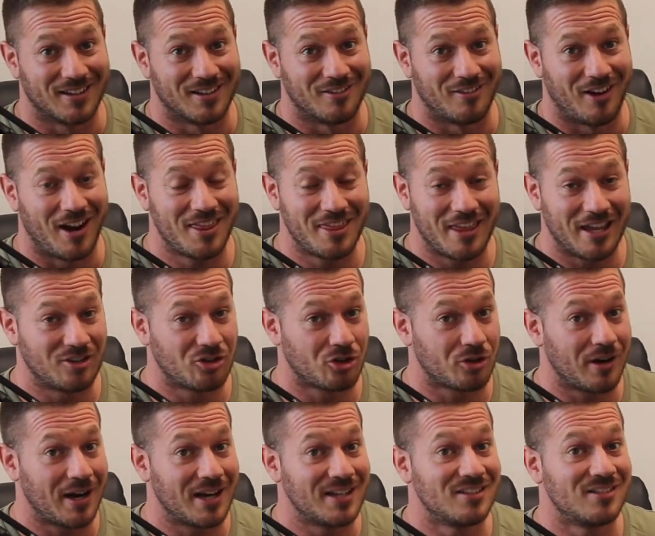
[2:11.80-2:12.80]
Right? They're
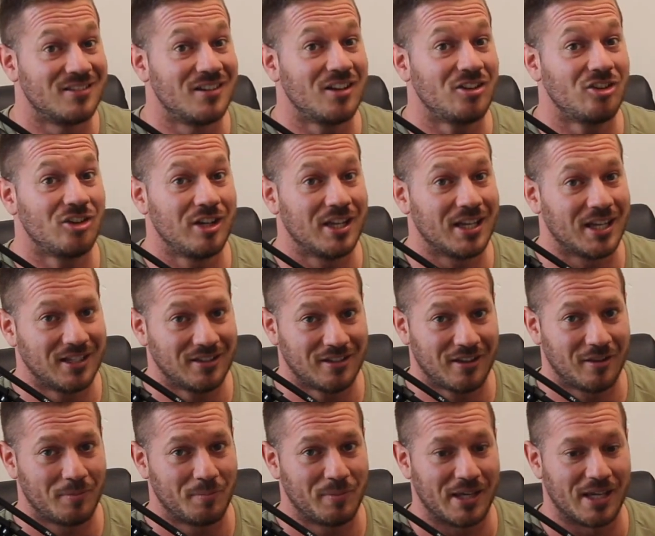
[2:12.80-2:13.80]
transitioning
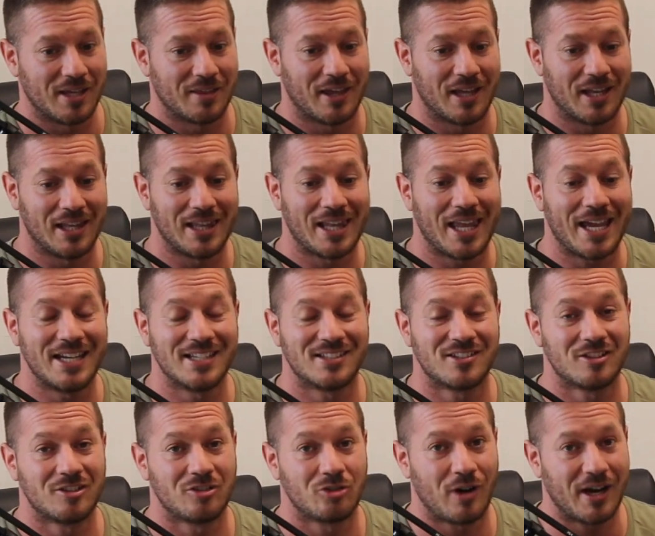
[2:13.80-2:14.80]
into the peak. They're late
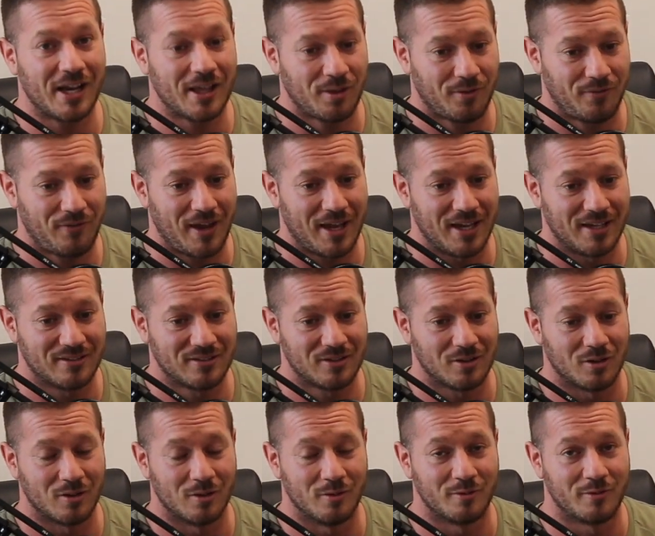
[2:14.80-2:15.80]
strength phase
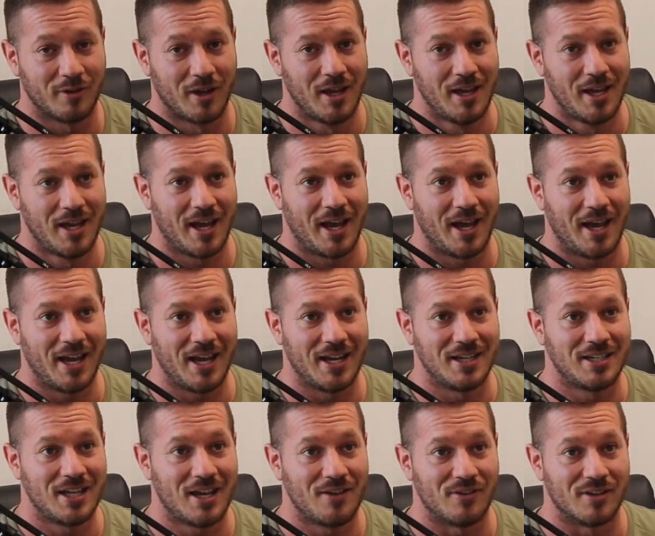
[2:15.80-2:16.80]
sort of
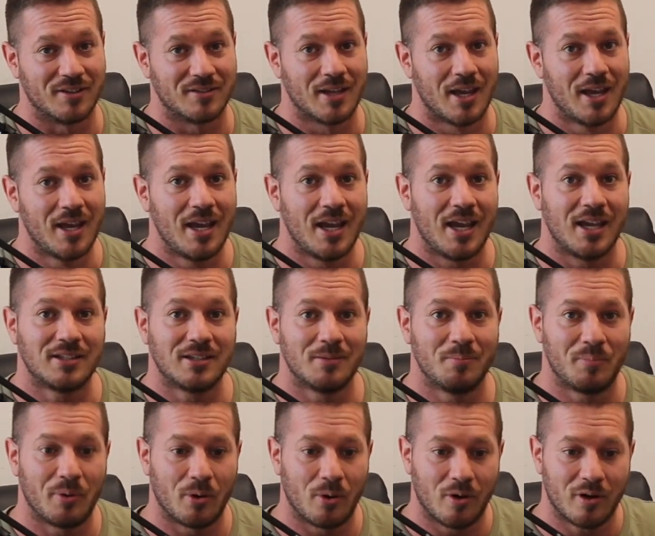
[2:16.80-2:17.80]
endeavors. It's
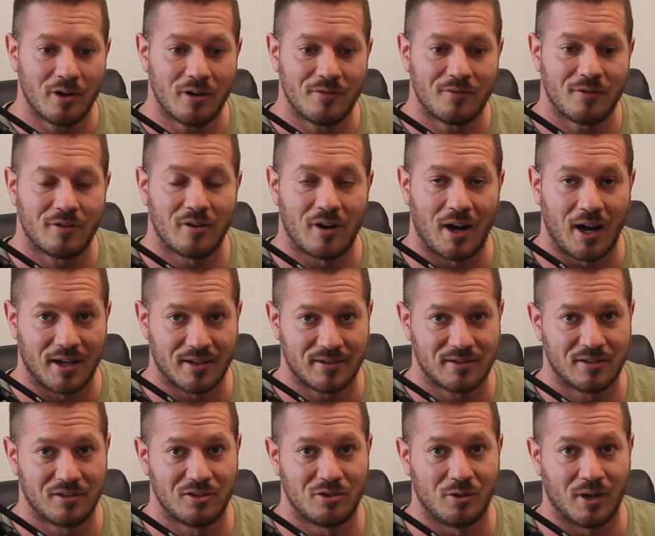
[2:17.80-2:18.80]
important for
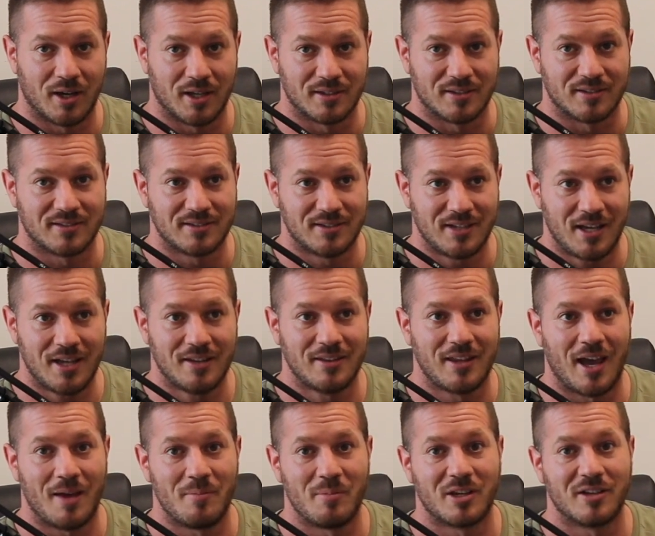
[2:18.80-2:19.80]
us to understand
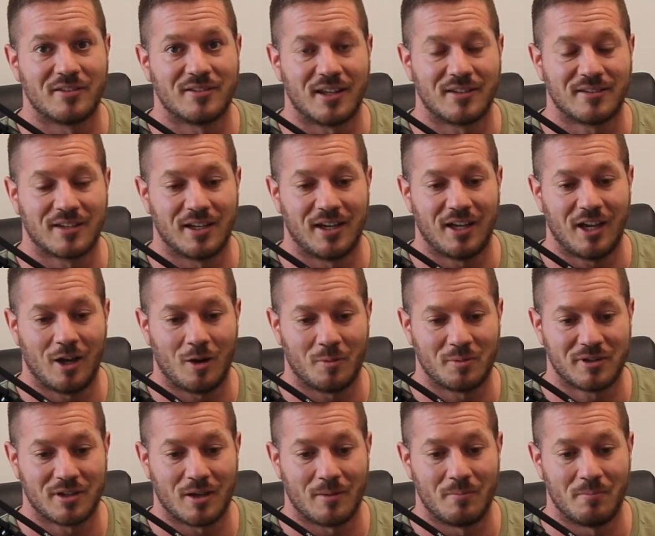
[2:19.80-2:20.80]
that, because that's going to help
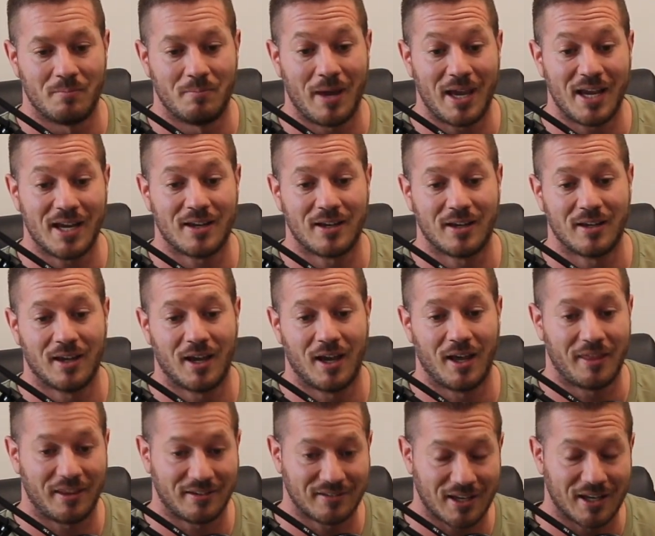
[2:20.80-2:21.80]
some
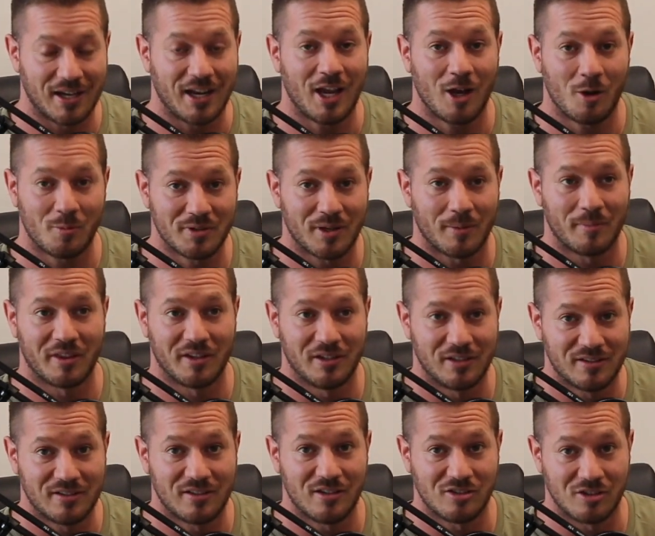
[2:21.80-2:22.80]
of the
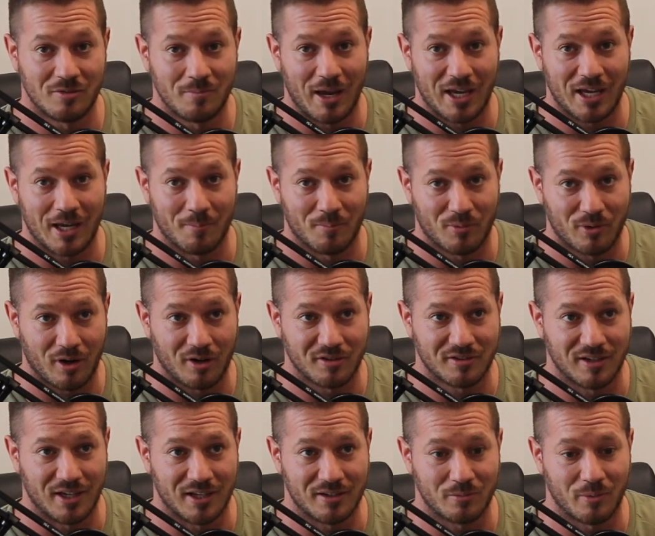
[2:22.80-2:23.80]
decision-making
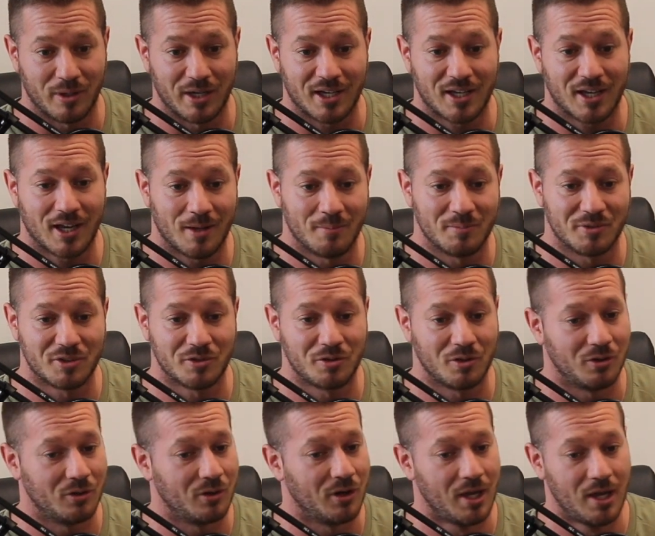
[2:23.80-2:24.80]
process when it comes
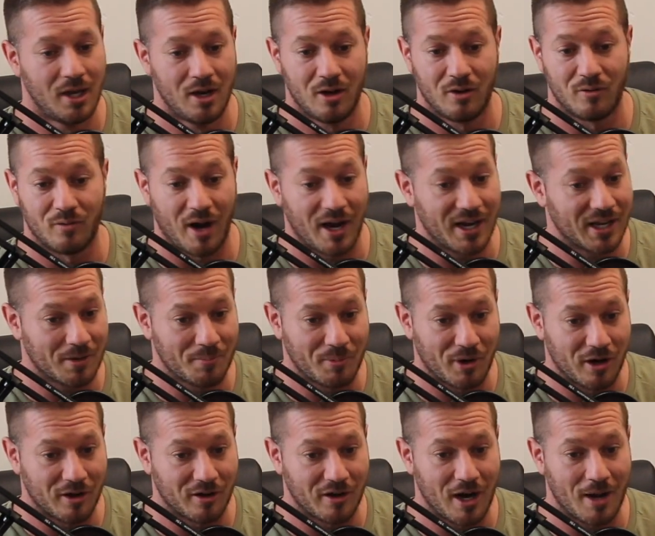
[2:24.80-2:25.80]
to writing a
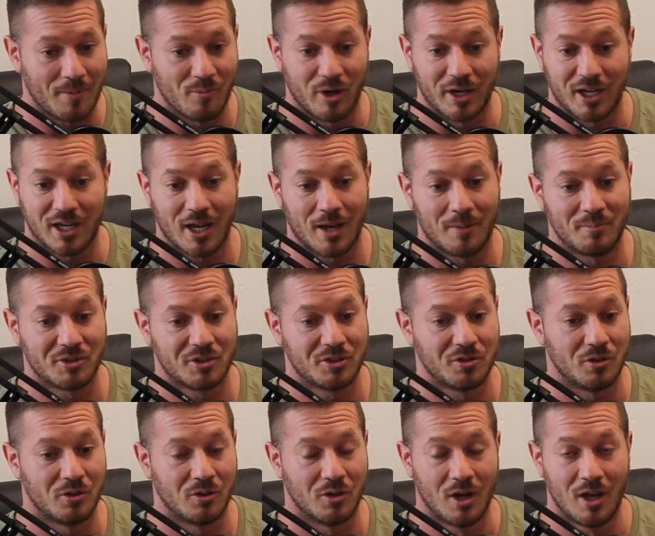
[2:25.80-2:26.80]
program, when it comes
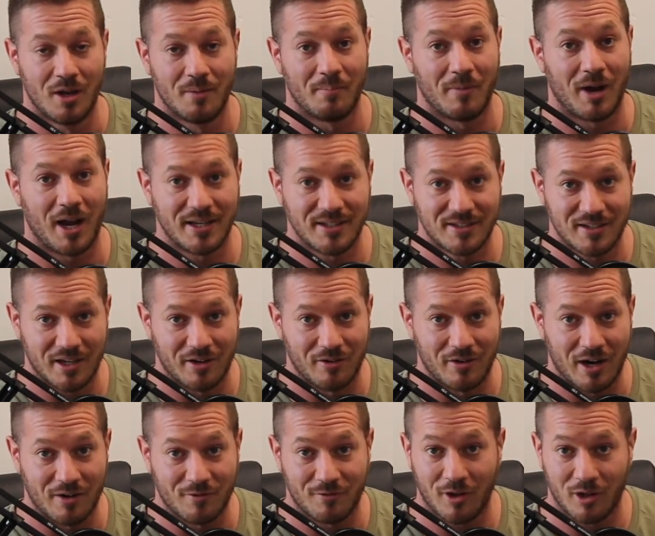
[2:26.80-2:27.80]
to mindset
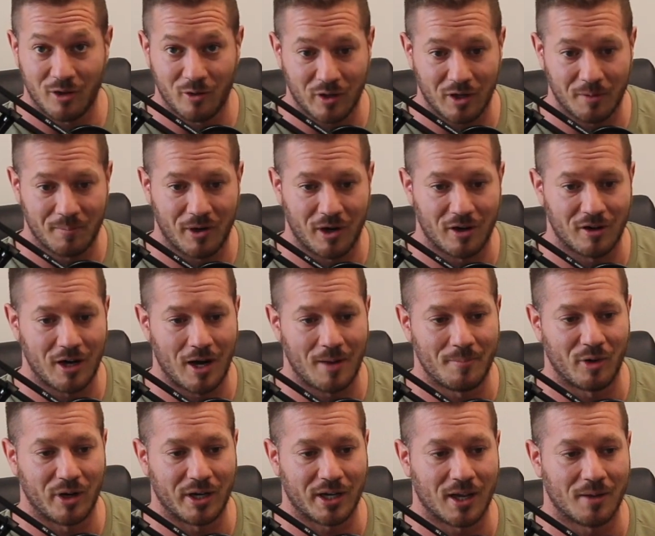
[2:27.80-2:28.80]
around following a program,
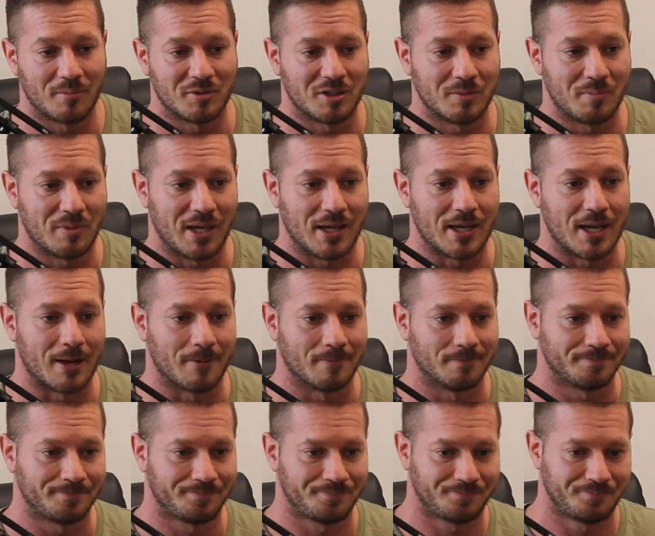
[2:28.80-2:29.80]
when it comes to peaking.
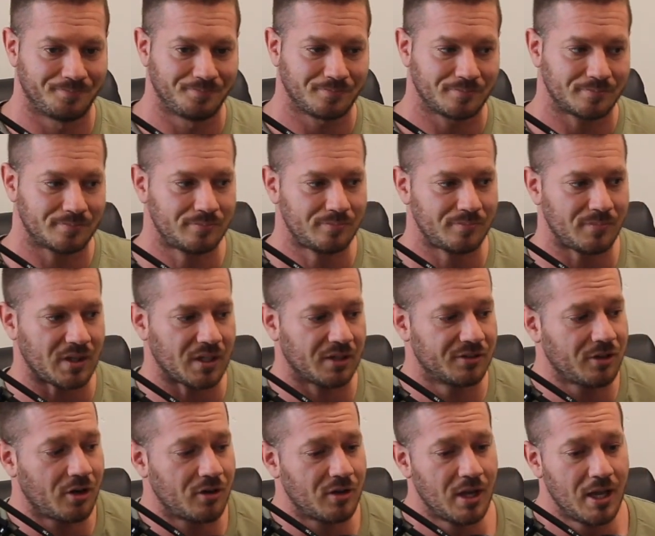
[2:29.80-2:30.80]

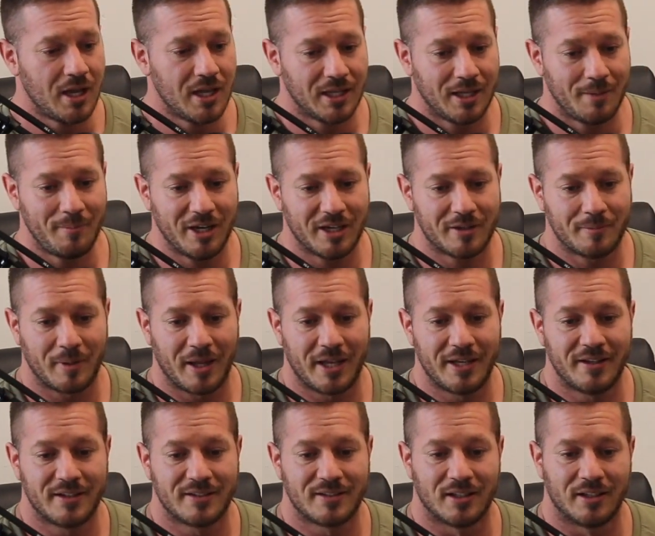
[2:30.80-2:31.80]
So let me
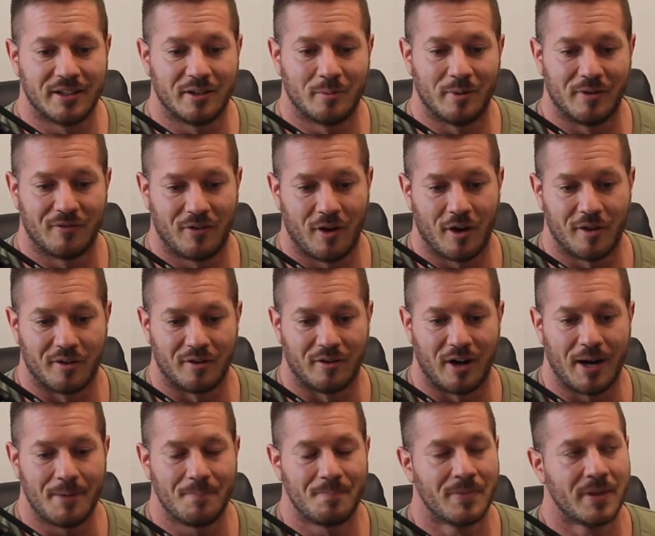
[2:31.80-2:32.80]
explain this a little bit further,
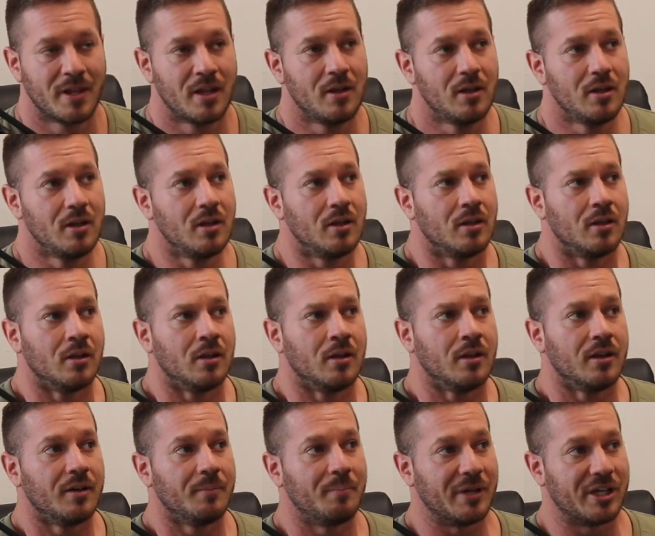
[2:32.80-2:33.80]
right?
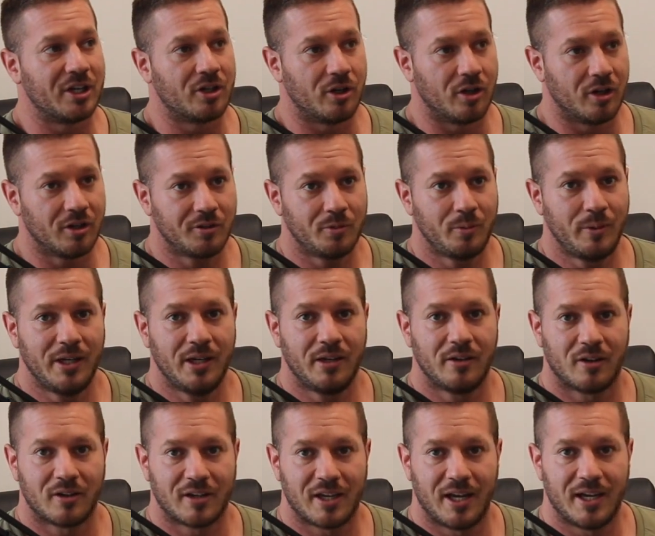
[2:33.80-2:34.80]
Because we are
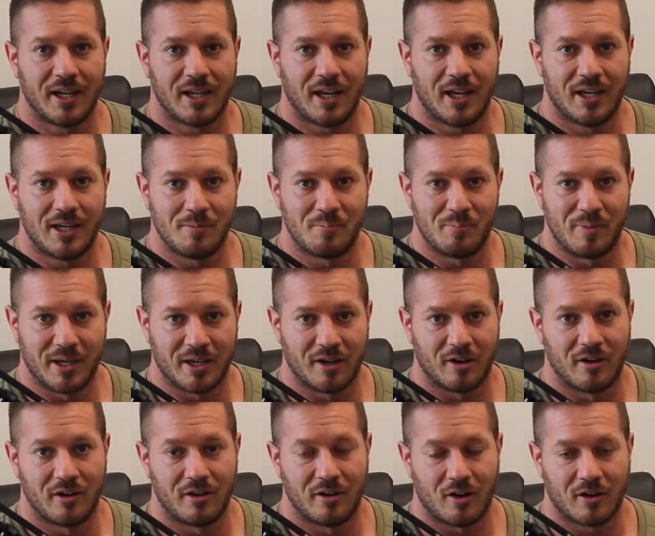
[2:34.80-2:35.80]
not getting any
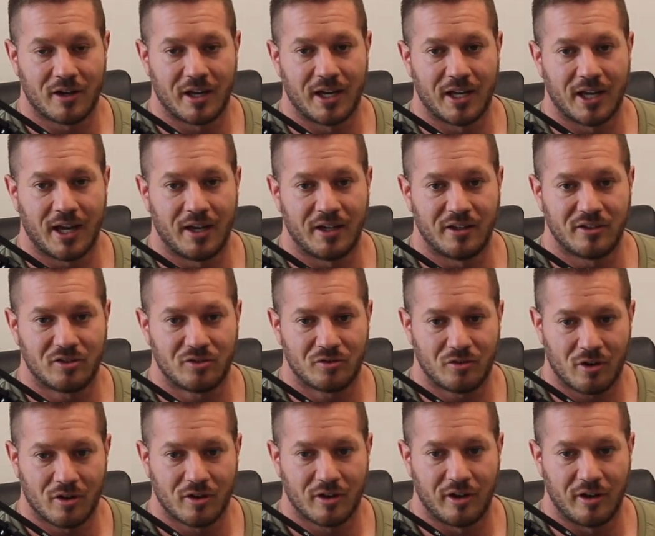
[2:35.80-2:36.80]
bigger and not getting any
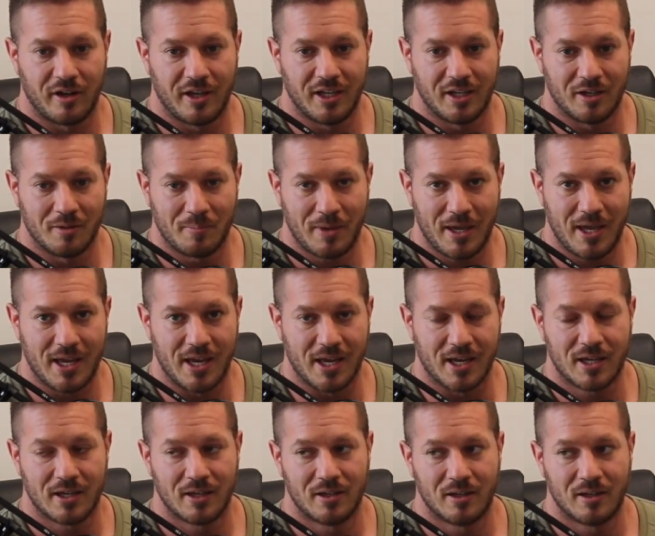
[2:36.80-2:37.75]
stronger in a peak,